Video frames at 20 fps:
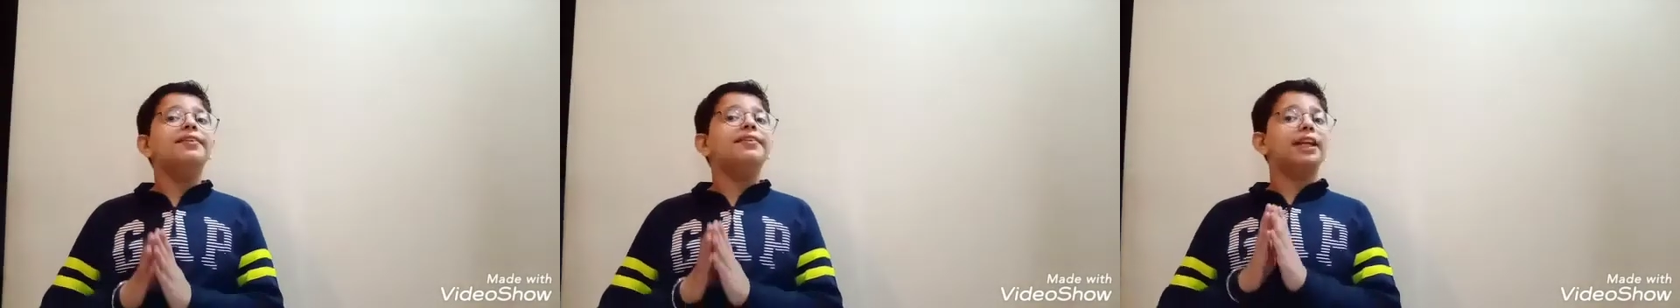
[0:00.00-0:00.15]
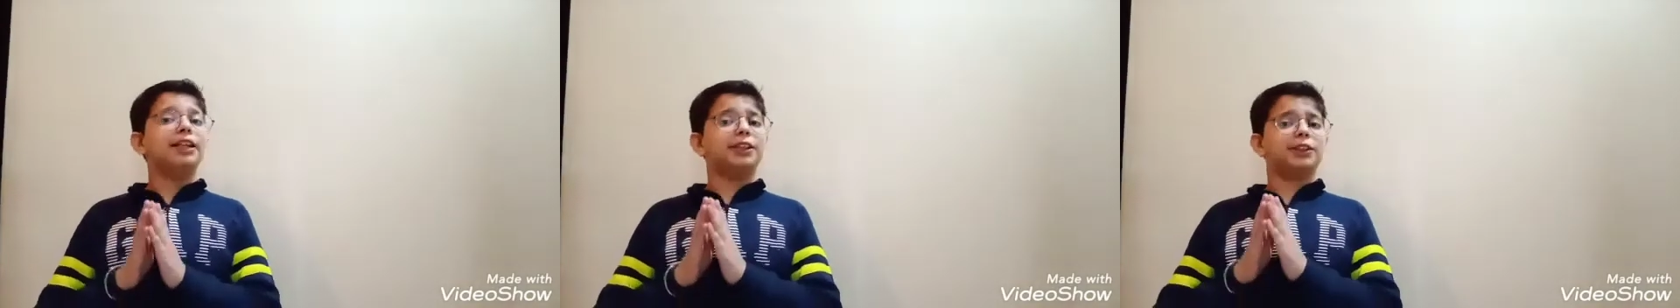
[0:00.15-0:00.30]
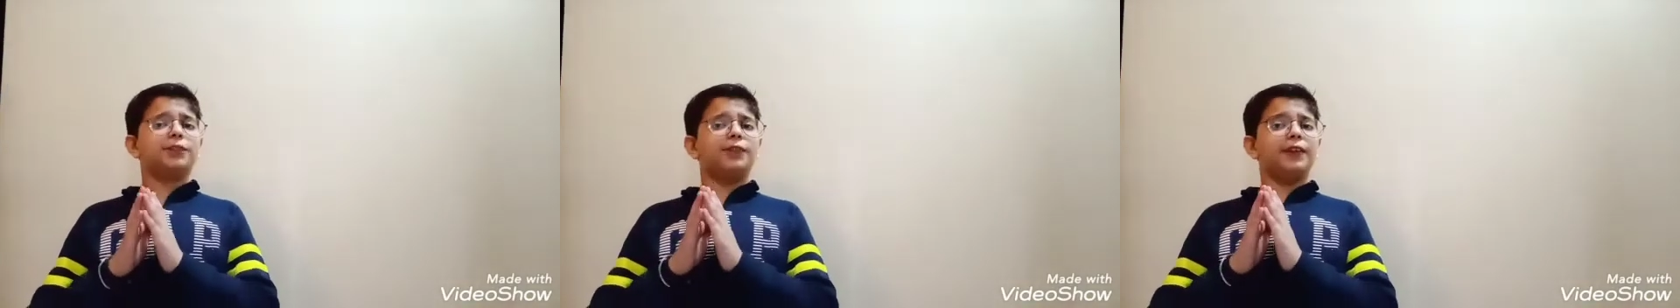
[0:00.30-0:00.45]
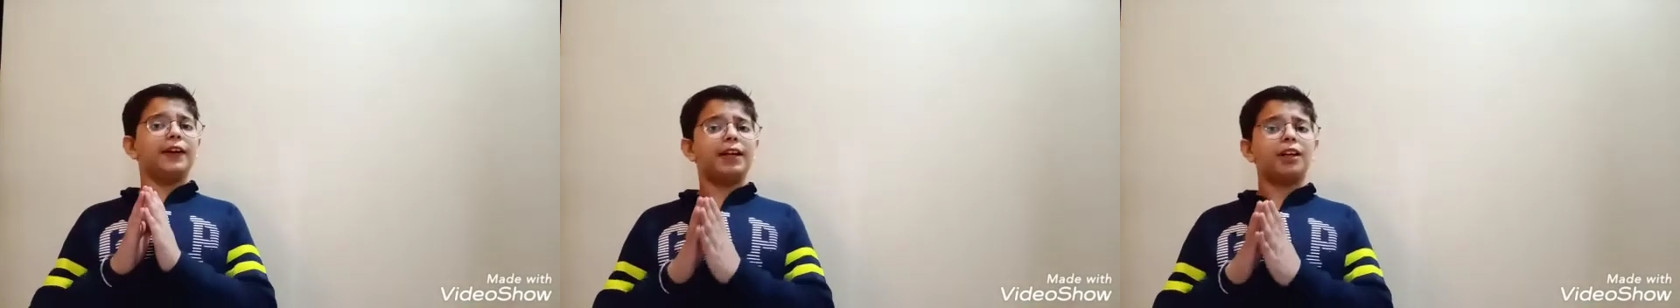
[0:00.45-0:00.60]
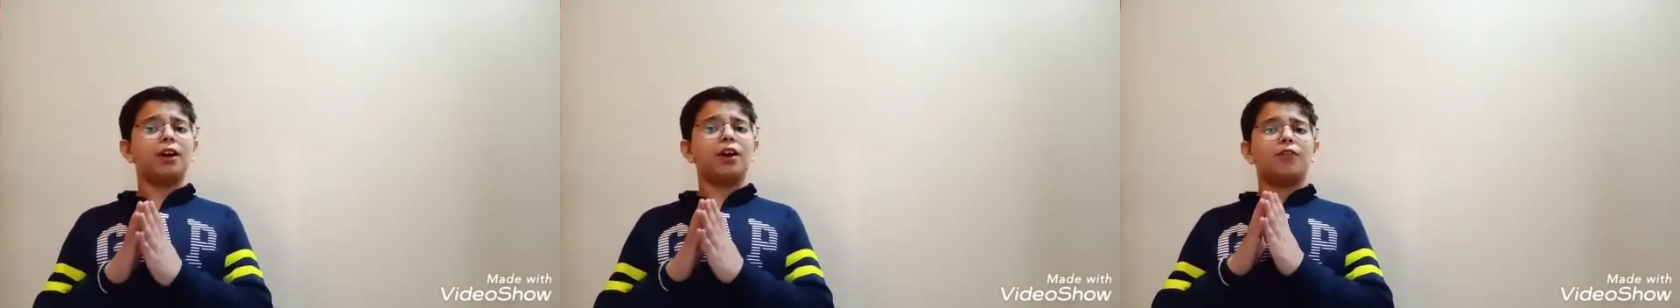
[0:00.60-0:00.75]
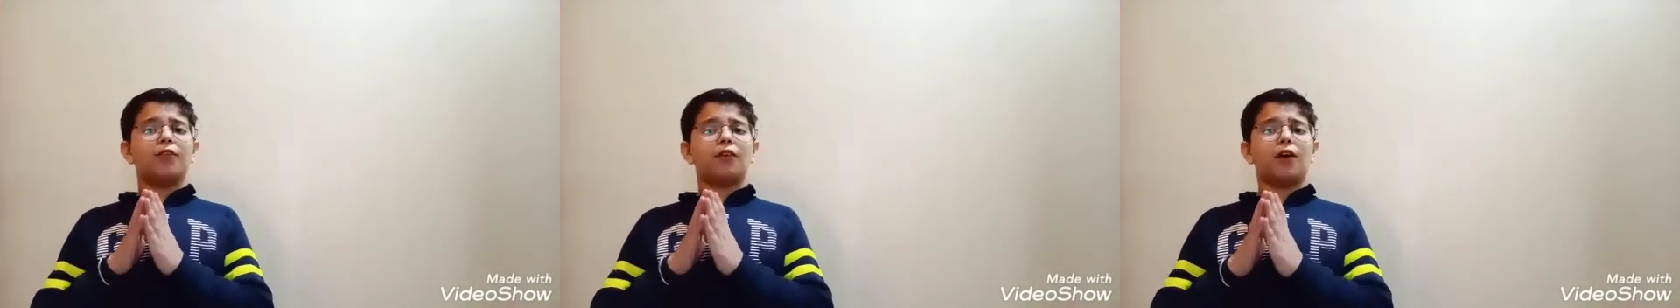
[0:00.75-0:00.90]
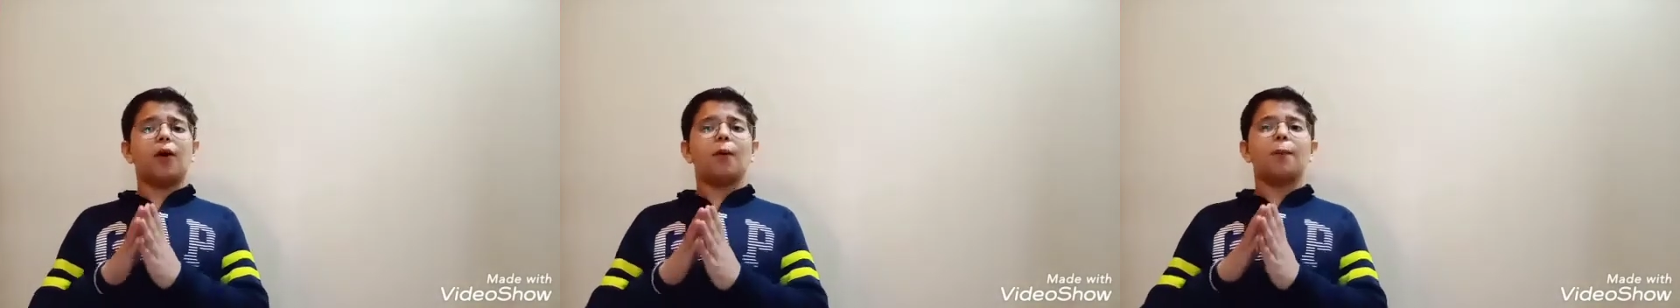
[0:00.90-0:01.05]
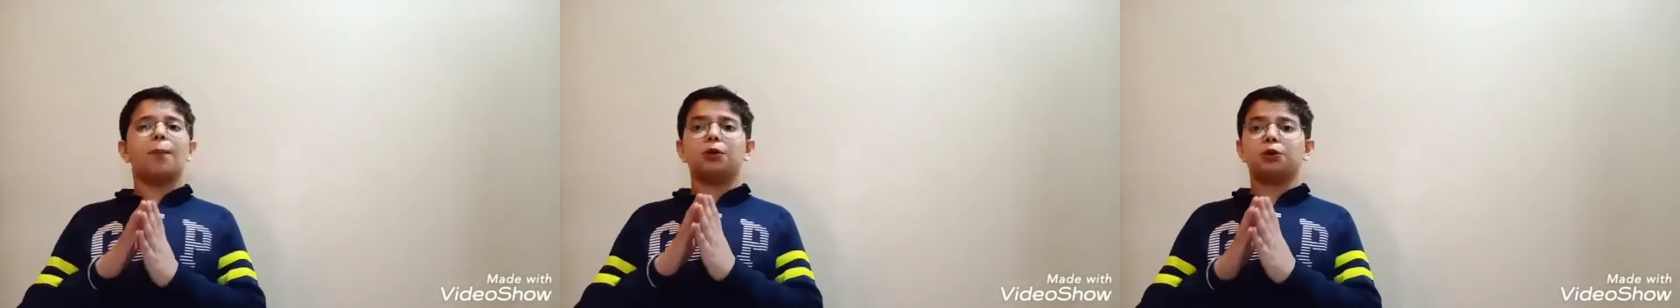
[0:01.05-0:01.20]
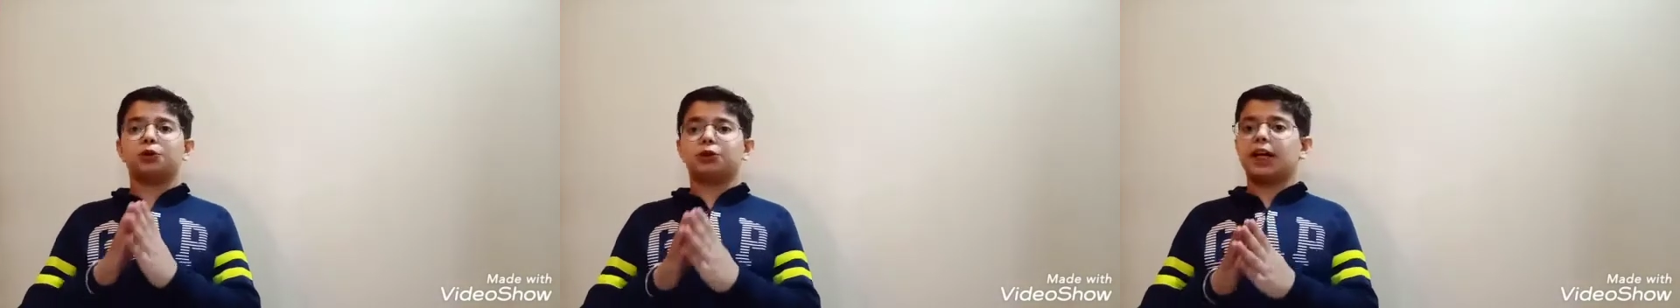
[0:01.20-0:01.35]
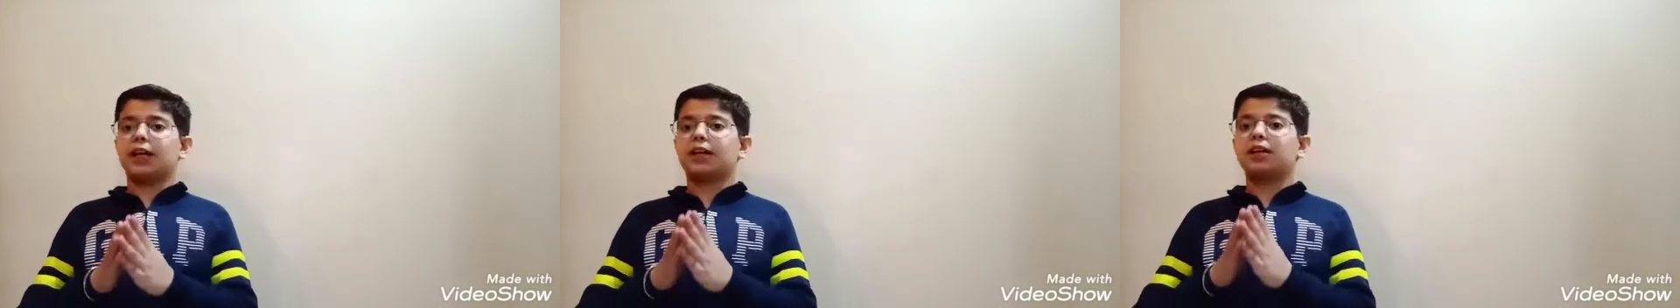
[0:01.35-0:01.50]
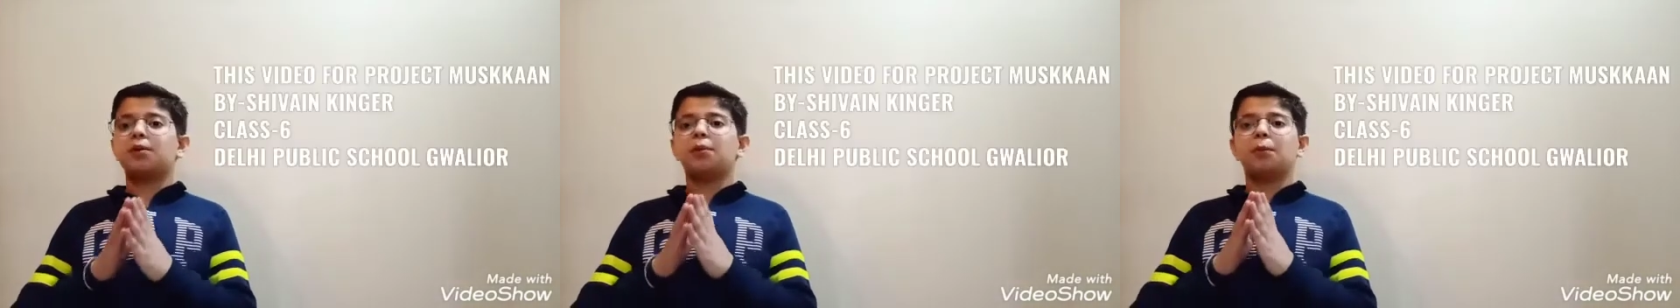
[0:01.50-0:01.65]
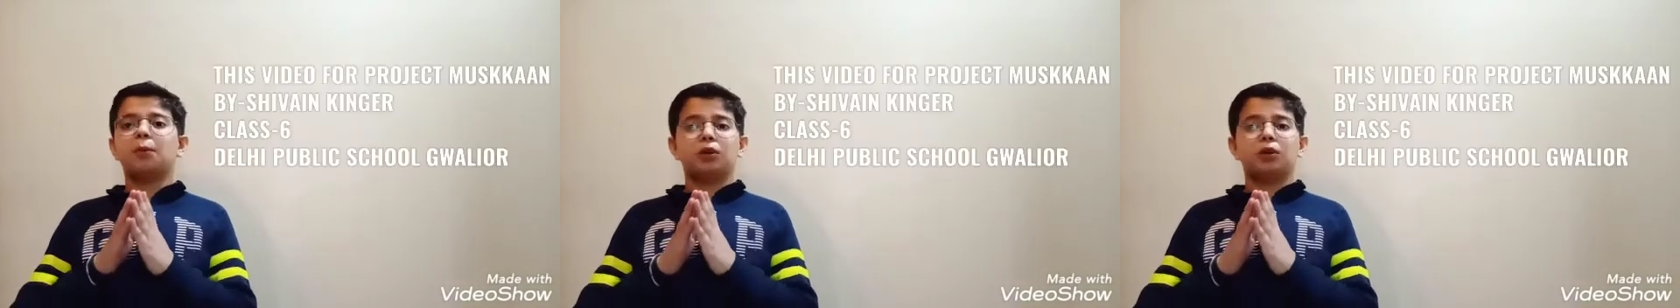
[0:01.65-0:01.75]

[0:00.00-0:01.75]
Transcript: This video for Project